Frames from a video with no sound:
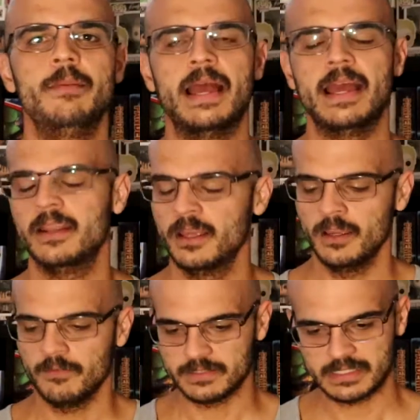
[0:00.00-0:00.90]
and
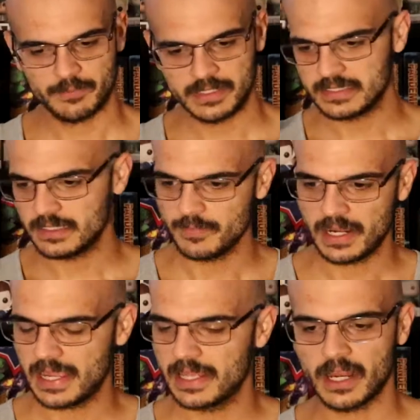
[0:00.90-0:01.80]
for some reason in my
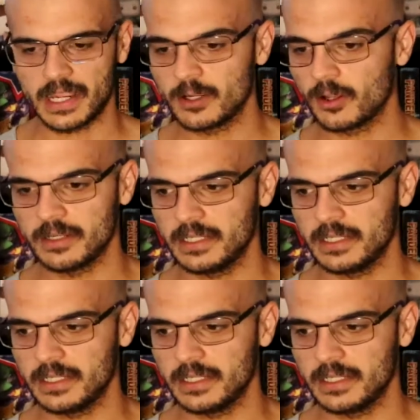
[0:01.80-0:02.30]
head I got